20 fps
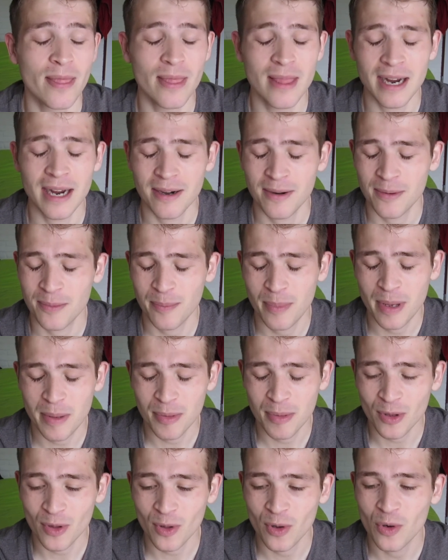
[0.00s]
there are
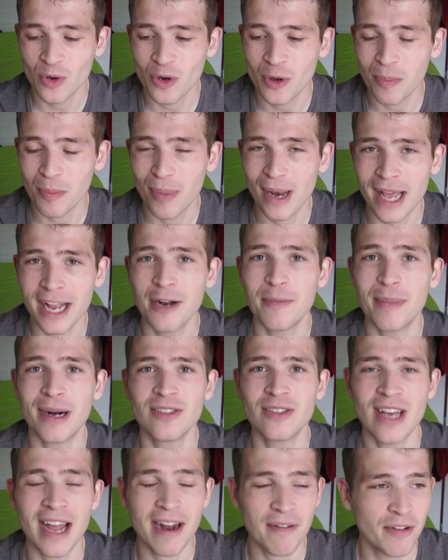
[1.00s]
people who complain
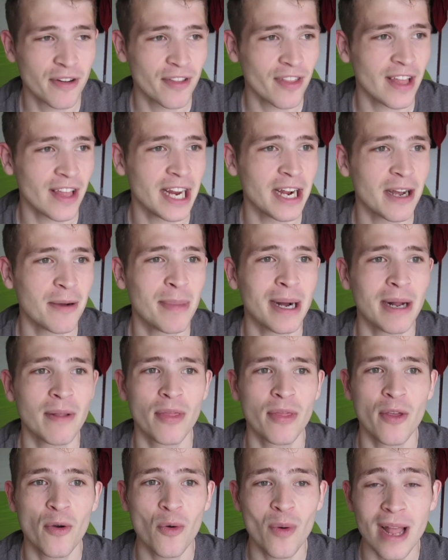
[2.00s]
about everything,
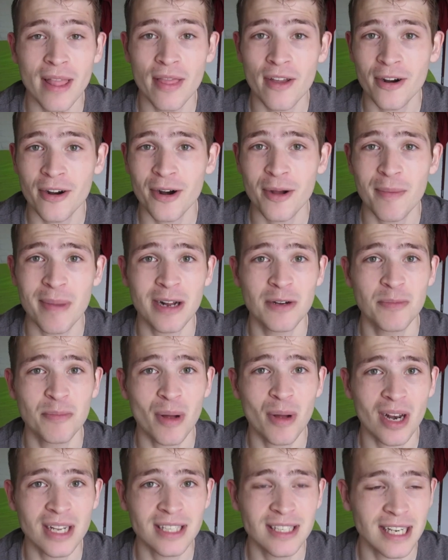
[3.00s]
about the weather, about
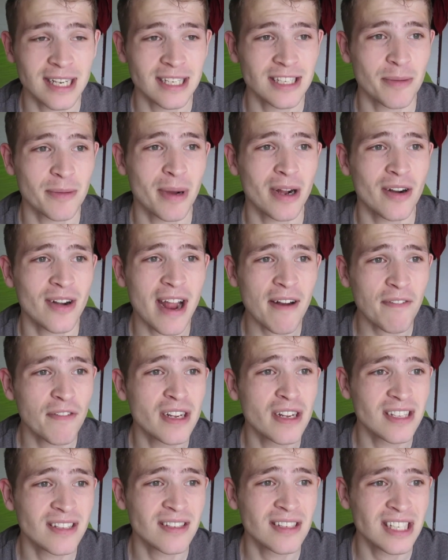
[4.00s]
politics, about
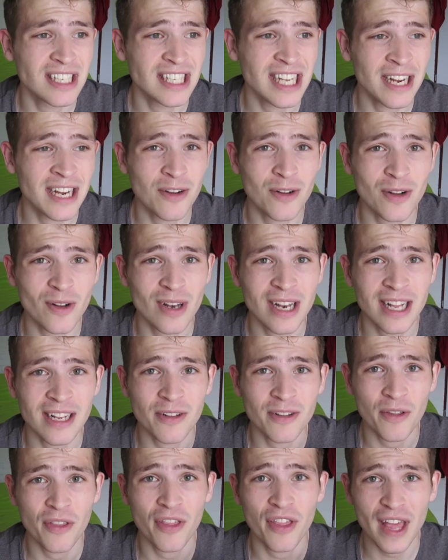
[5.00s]
every single
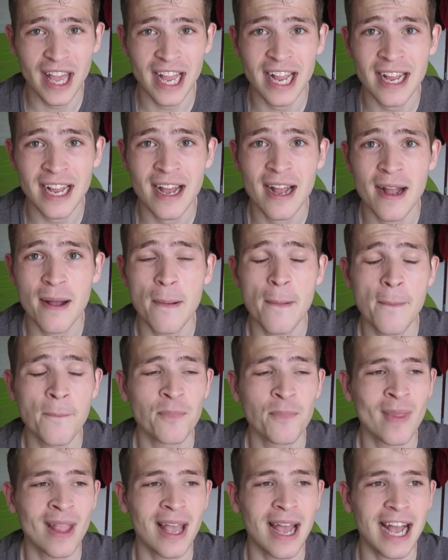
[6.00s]
little thing.
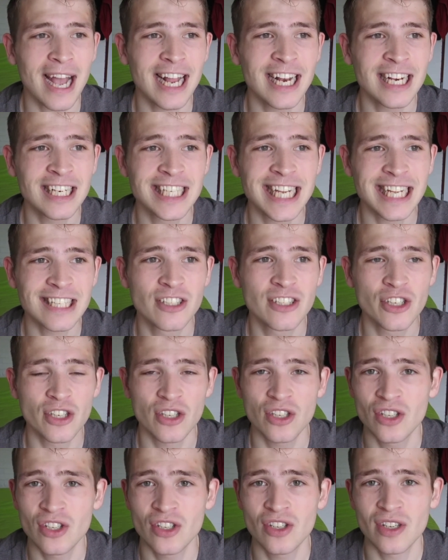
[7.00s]
And that
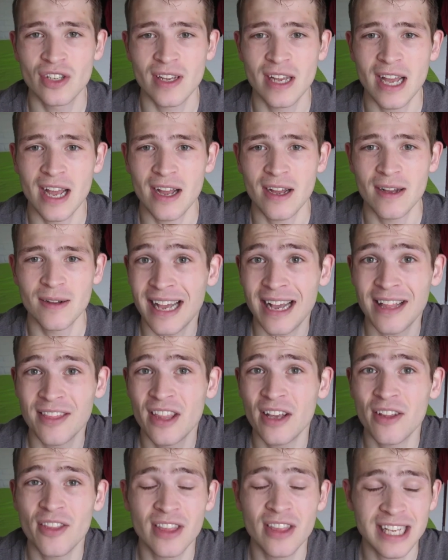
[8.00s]
just,
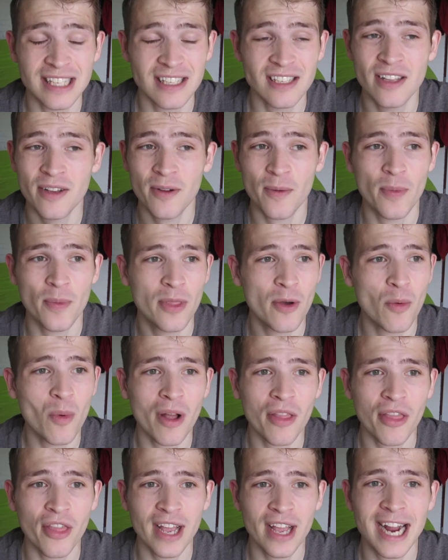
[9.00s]
that's the
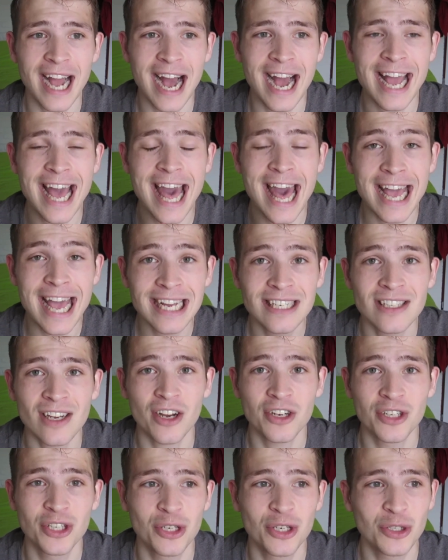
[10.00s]
one thing I hate
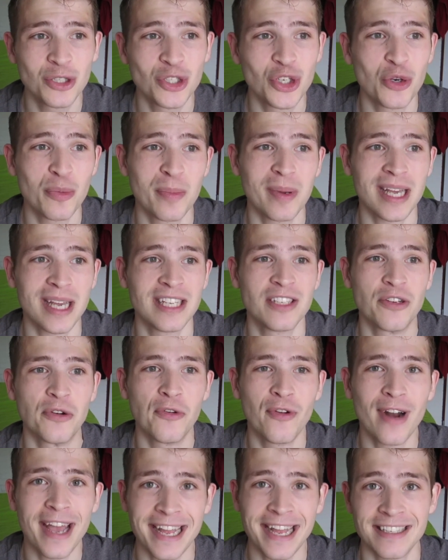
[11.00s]
on YouTube is
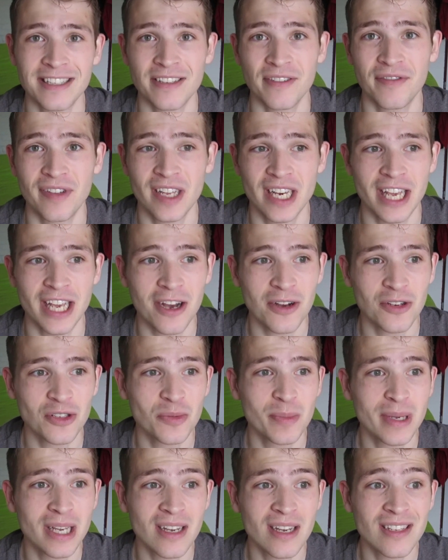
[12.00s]
rant
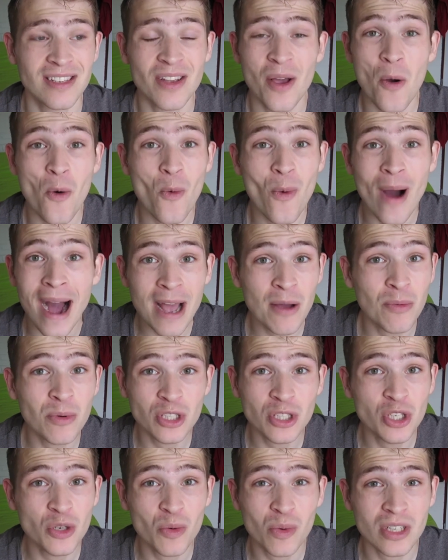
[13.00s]
videos. Because why
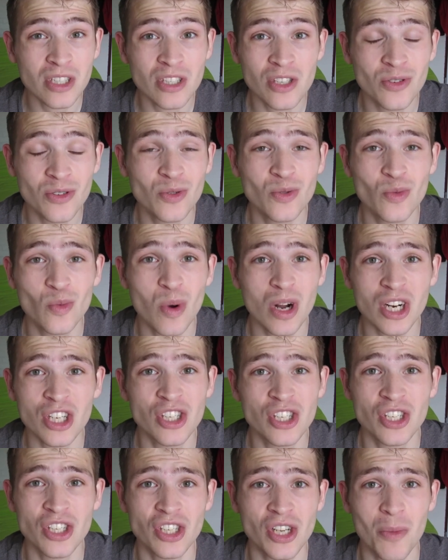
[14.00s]
would you want to
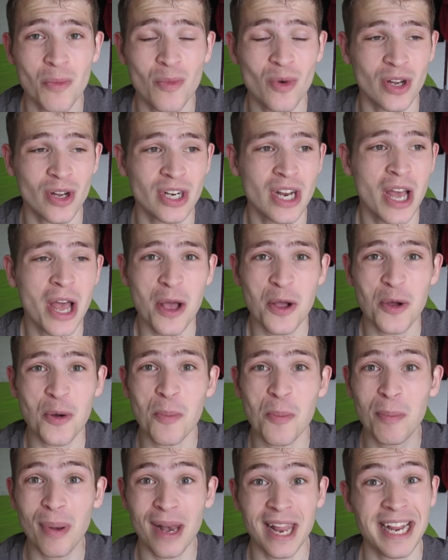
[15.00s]
watch someone
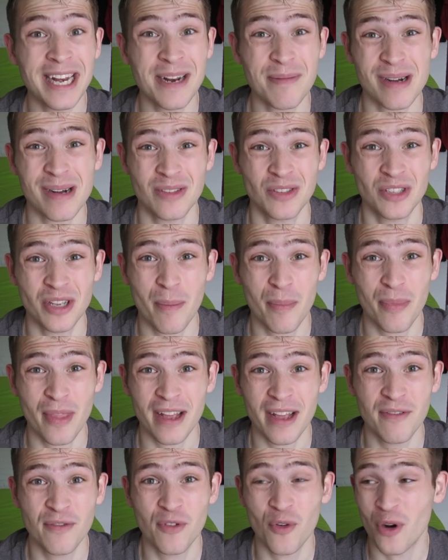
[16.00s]
complain about
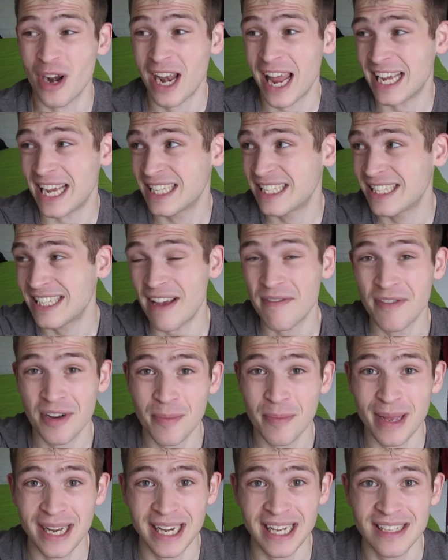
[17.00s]
something for like
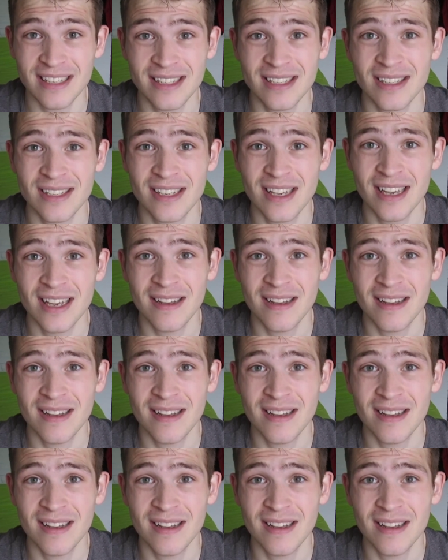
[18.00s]
7 minutes?